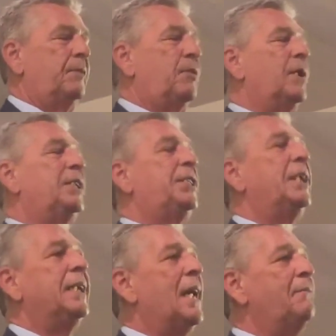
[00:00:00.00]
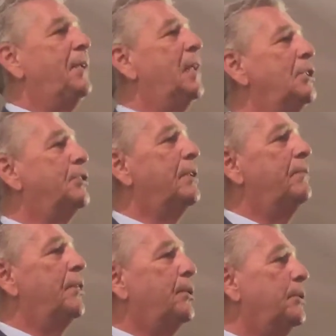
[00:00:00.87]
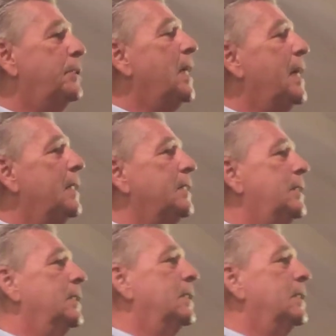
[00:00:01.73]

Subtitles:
for his son to have nails driven through his hands.